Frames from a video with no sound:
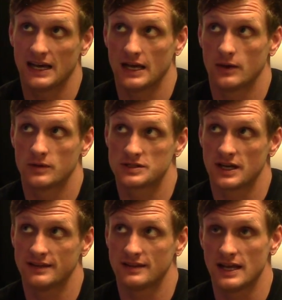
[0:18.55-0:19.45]
uh, what
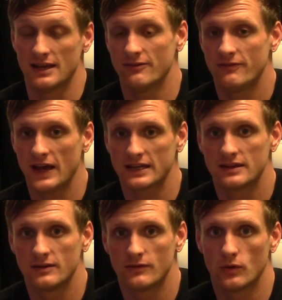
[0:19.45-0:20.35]
should I say,
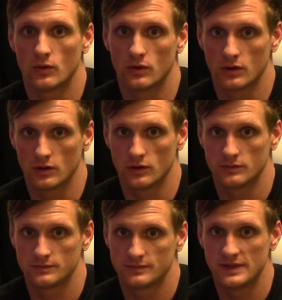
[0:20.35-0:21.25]
effective or
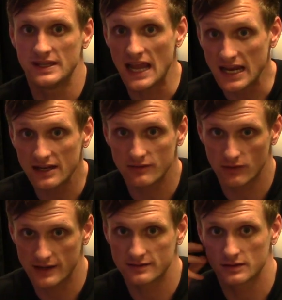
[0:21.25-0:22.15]
native
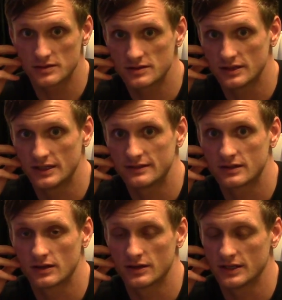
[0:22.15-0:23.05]
resolution it's
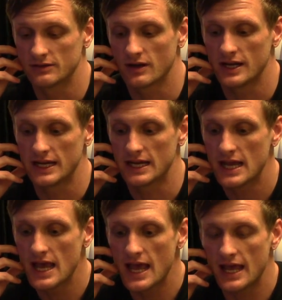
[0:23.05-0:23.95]
currently running.
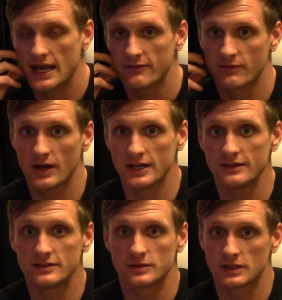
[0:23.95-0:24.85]
And I've run
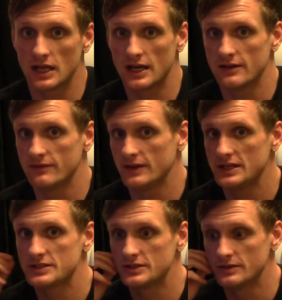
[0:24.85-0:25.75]
into a lot of
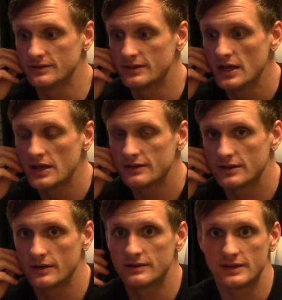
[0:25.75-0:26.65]
issues.
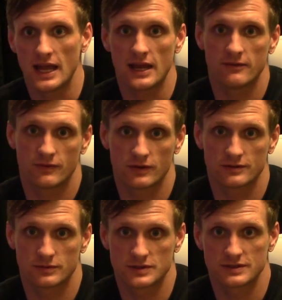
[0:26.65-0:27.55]
So today,
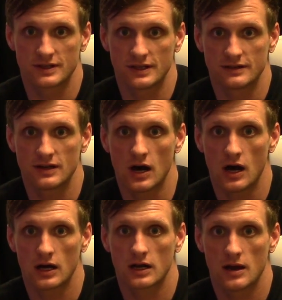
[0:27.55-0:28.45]
first, we're just going to
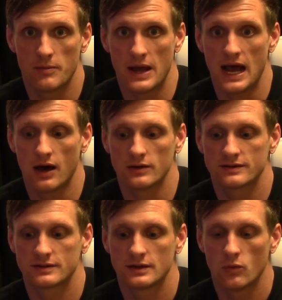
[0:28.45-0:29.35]
talk
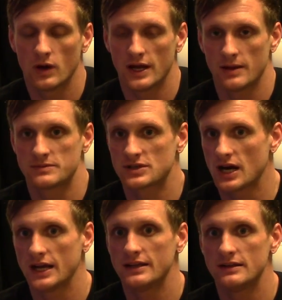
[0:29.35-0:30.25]
about what I'm
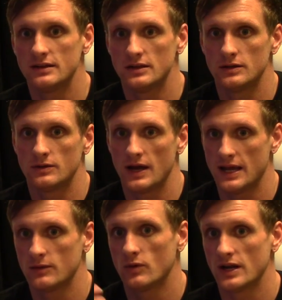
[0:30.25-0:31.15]
trying to do
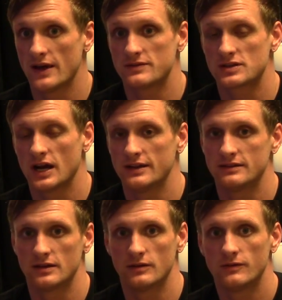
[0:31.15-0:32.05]
and what I've tried
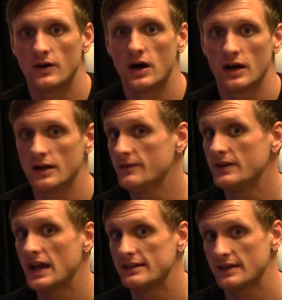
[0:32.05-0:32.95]
so far. And if
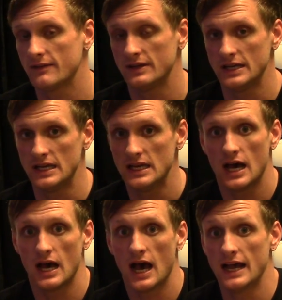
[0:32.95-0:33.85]
you guys have any uh,
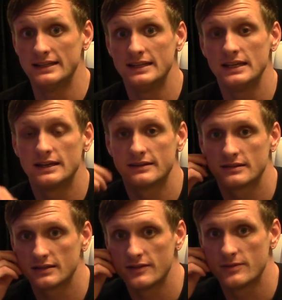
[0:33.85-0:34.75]
ideas,
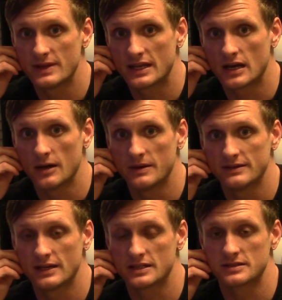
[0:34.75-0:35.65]
leave them in the comment
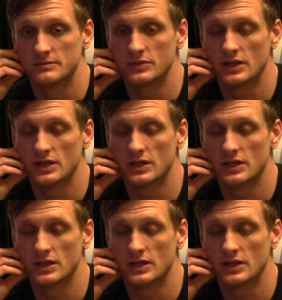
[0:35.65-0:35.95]
section